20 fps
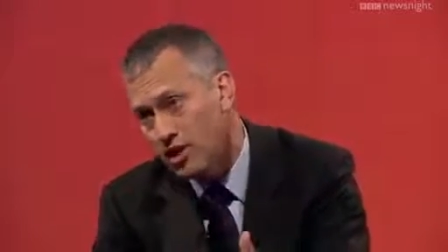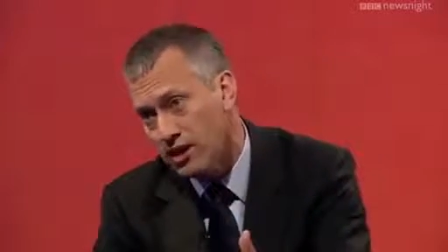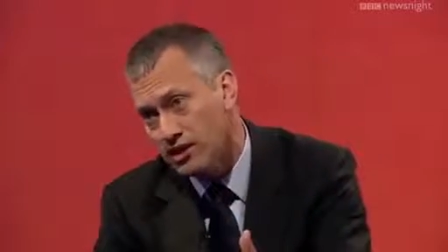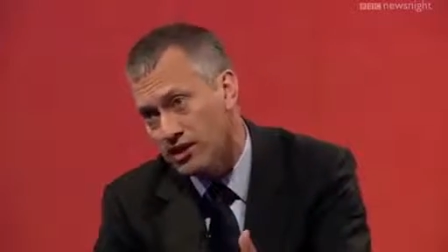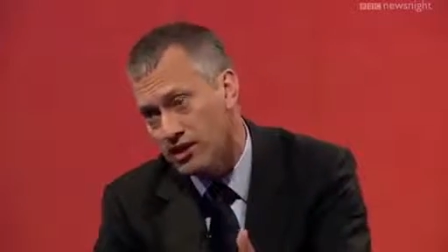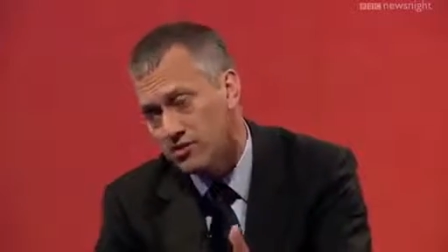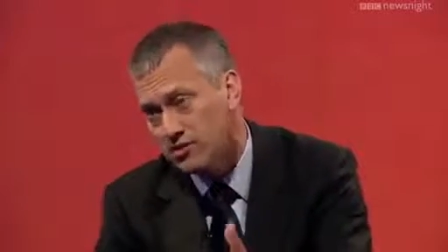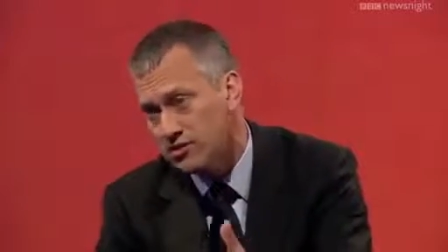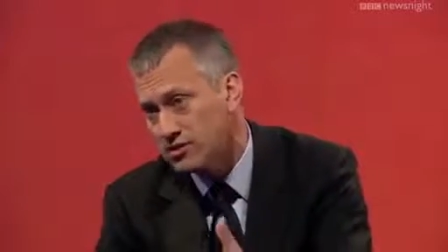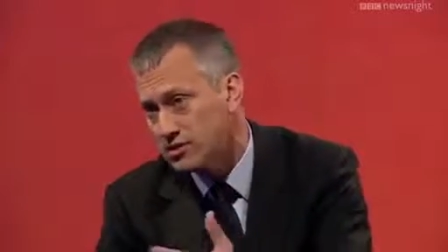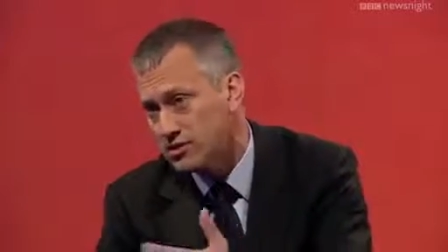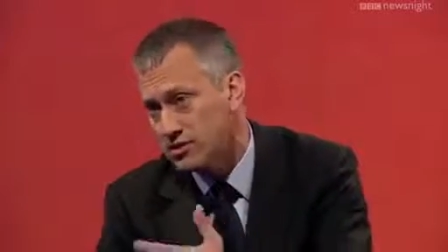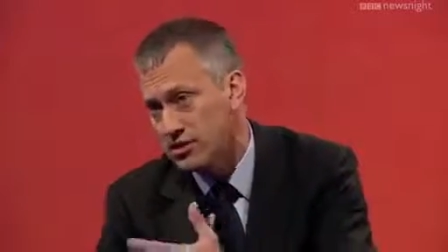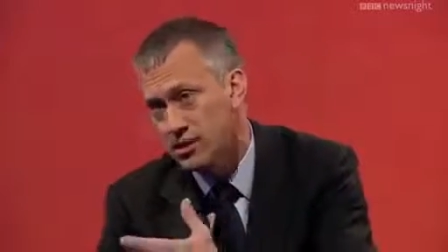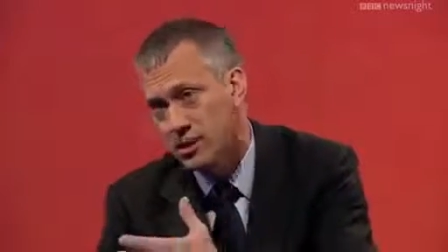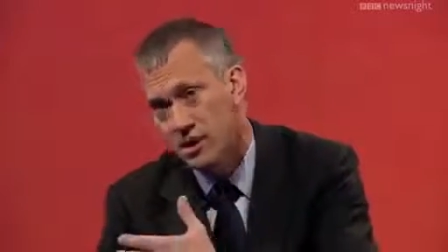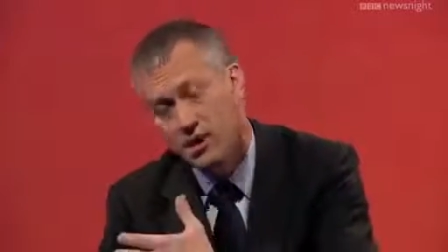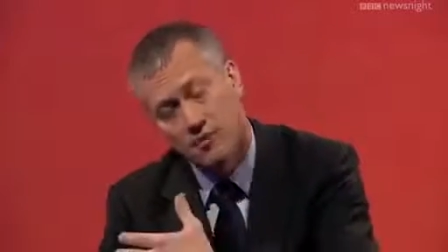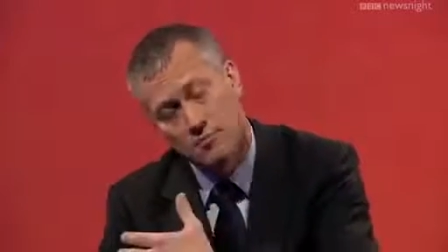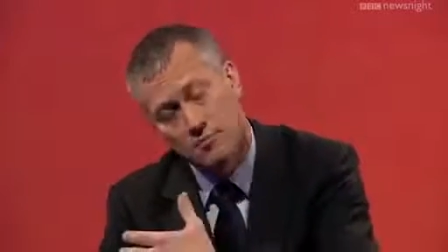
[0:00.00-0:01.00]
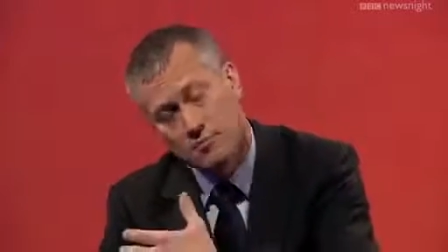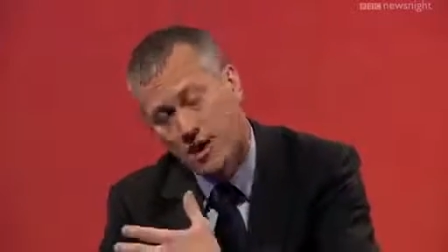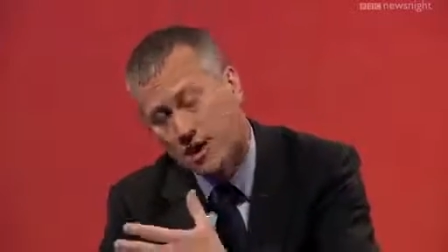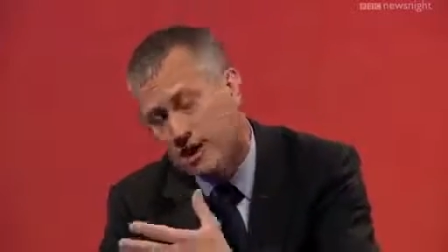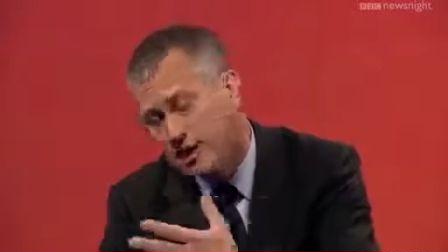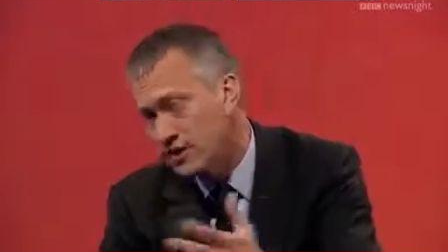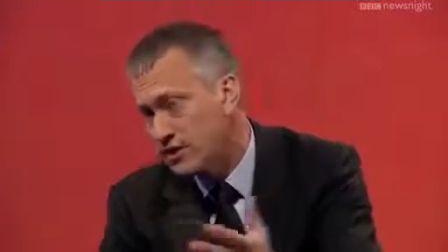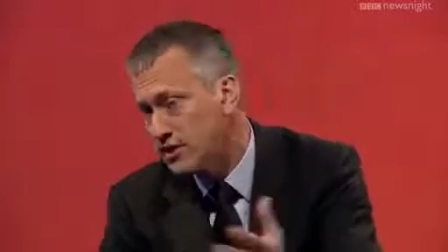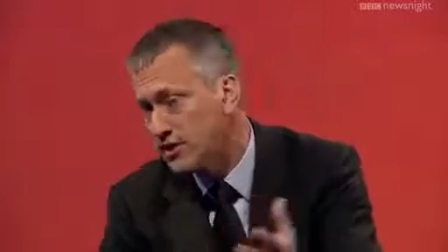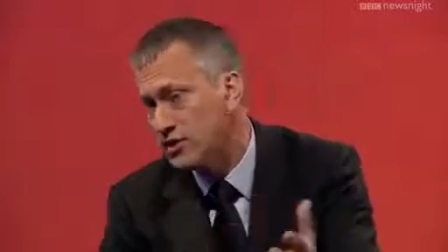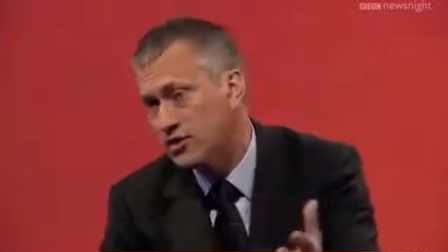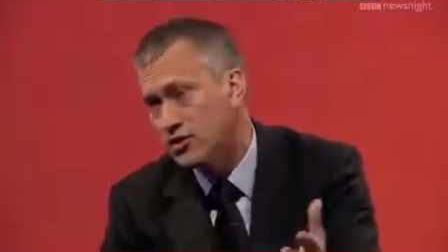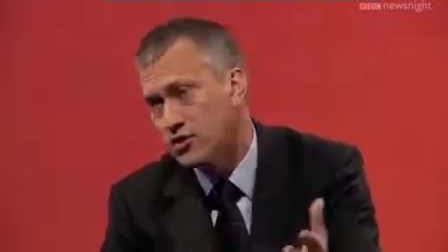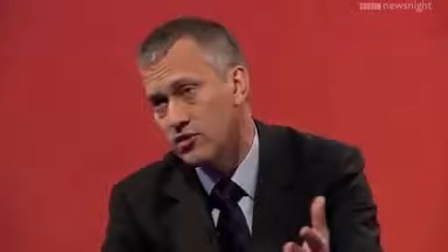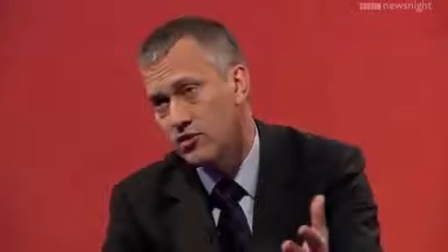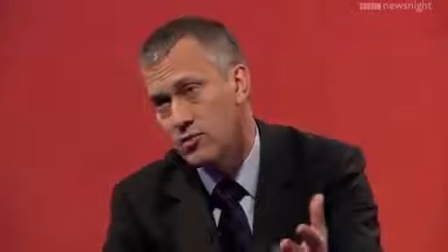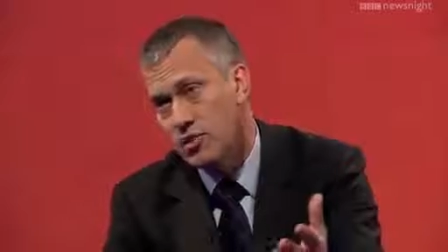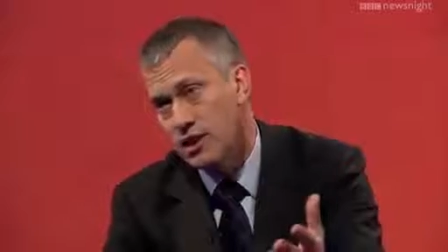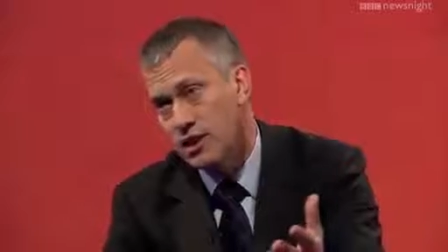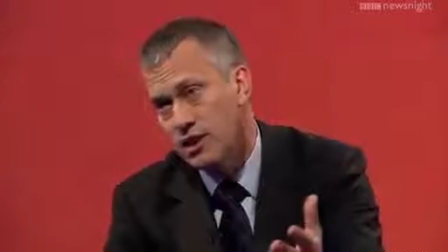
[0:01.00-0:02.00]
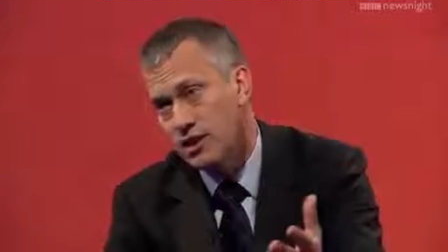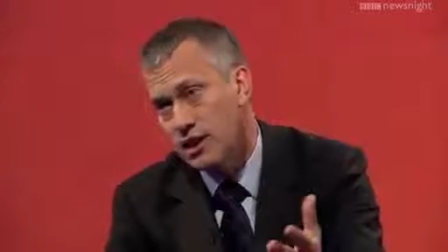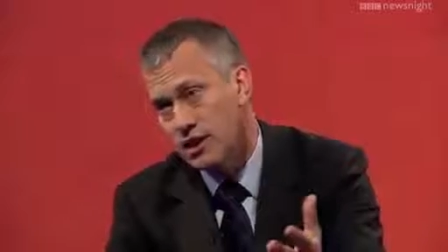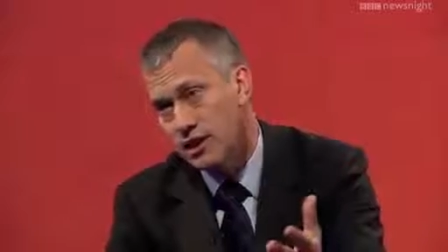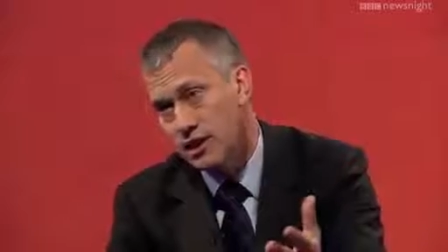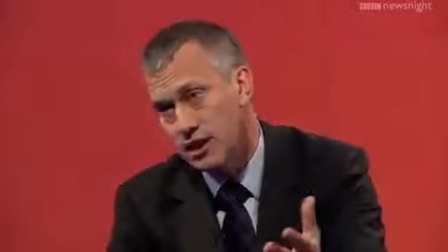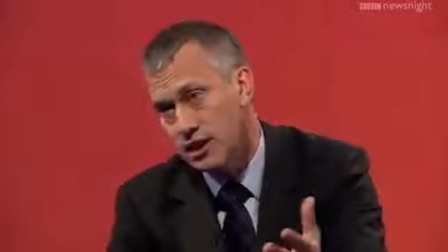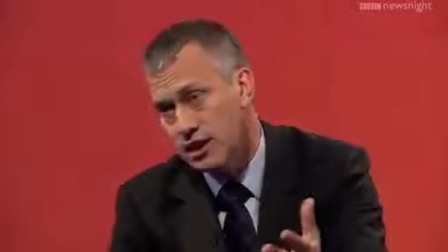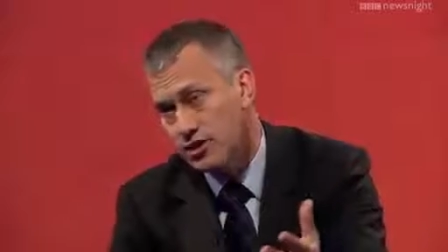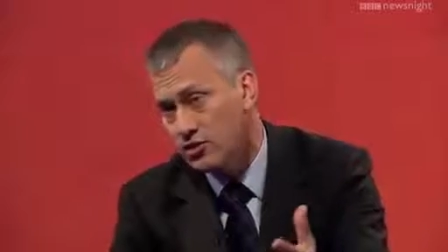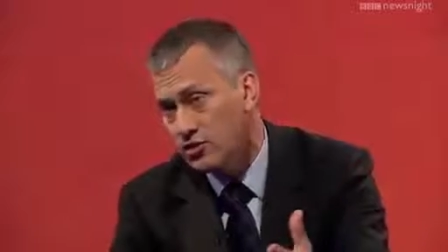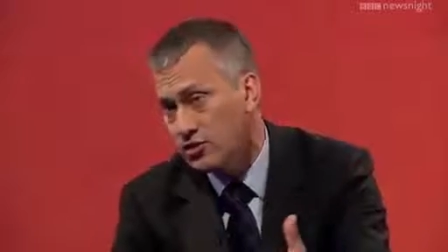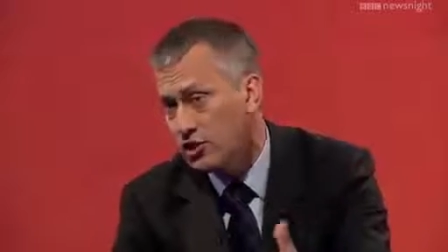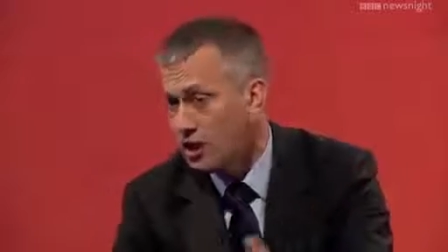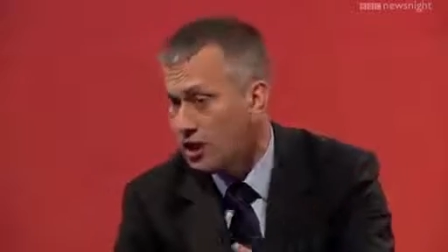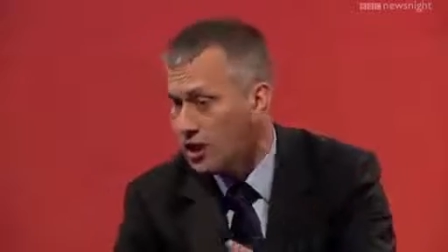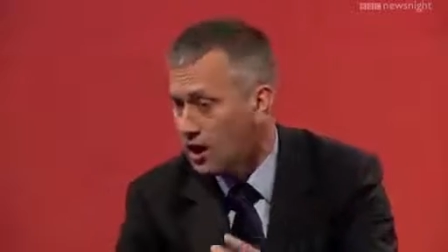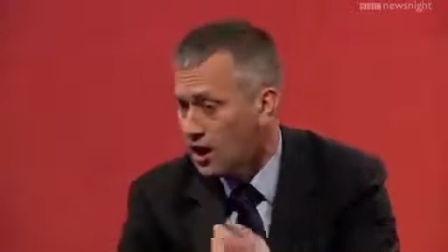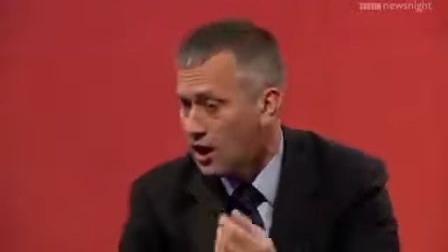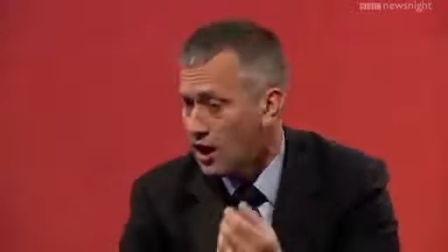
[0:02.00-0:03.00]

with activity, many things over many decades